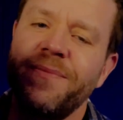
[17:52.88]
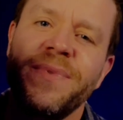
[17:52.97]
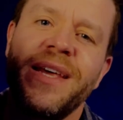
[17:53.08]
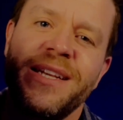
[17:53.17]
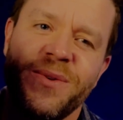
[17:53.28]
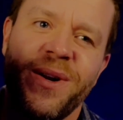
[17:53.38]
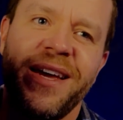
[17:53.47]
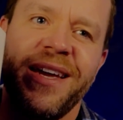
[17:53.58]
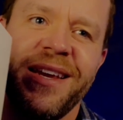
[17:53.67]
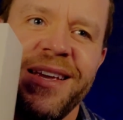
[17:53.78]
That's
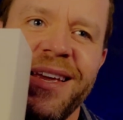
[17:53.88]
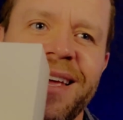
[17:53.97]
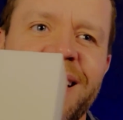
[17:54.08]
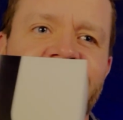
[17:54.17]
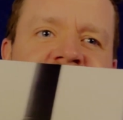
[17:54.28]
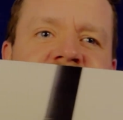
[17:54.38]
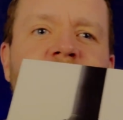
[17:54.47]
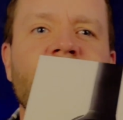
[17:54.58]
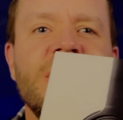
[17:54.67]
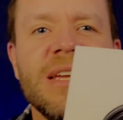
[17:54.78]
right. I
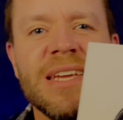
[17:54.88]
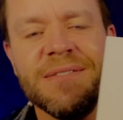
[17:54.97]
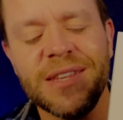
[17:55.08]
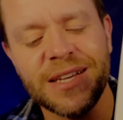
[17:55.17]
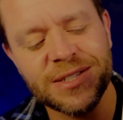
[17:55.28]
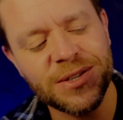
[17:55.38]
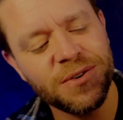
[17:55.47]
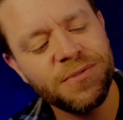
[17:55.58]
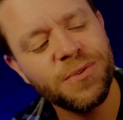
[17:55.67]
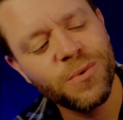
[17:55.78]
wanted to give these to
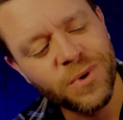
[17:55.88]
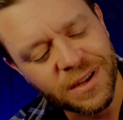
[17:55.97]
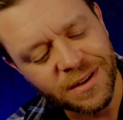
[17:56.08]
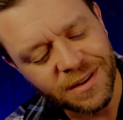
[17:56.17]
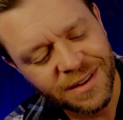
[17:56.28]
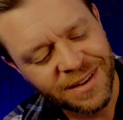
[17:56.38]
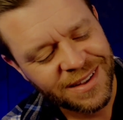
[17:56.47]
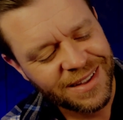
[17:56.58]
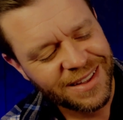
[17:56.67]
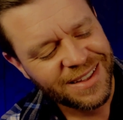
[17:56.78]
you for real.
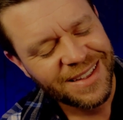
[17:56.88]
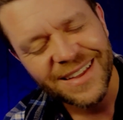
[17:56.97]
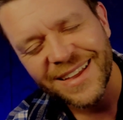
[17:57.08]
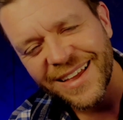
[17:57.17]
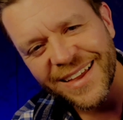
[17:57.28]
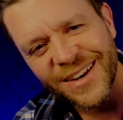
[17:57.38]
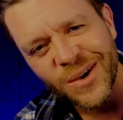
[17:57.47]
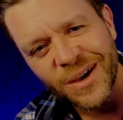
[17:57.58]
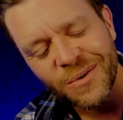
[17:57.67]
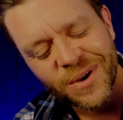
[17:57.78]
I know,
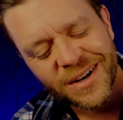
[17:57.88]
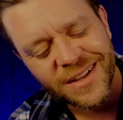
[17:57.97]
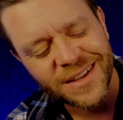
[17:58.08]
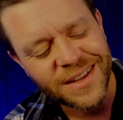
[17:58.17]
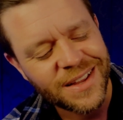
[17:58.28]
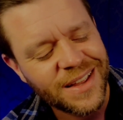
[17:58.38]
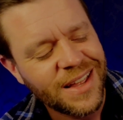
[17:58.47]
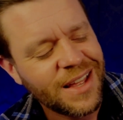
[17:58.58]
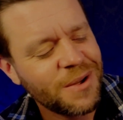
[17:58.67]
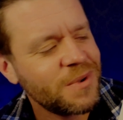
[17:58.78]
I wanted
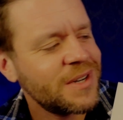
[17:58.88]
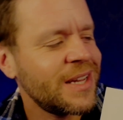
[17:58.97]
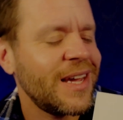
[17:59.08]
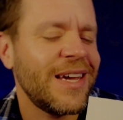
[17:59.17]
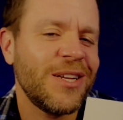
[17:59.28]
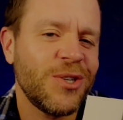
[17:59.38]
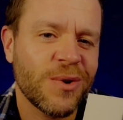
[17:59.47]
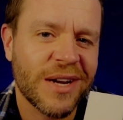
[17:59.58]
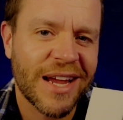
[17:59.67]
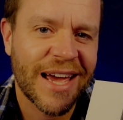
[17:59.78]
to gauge your
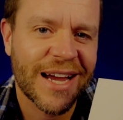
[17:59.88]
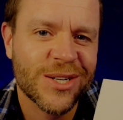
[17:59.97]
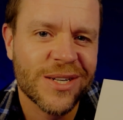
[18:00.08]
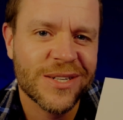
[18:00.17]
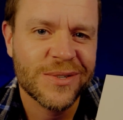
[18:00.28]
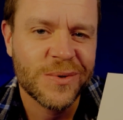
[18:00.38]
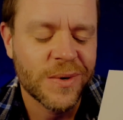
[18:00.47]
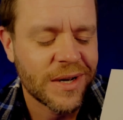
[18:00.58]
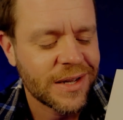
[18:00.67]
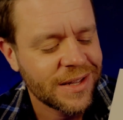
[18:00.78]
reaction to
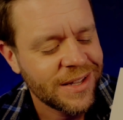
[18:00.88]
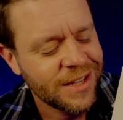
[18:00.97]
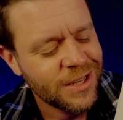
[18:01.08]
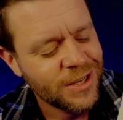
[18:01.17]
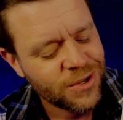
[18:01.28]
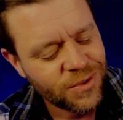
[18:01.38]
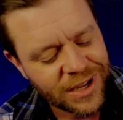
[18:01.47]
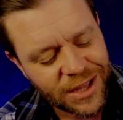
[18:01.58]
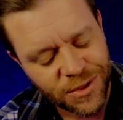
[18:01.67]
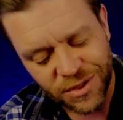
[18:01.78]

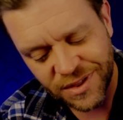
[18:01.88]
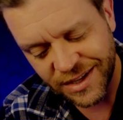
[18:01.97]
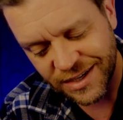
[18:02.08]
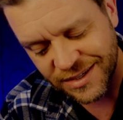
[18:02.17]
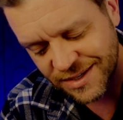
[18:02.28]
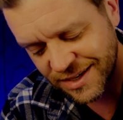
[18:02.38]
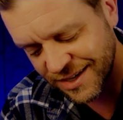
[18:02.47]
the other things.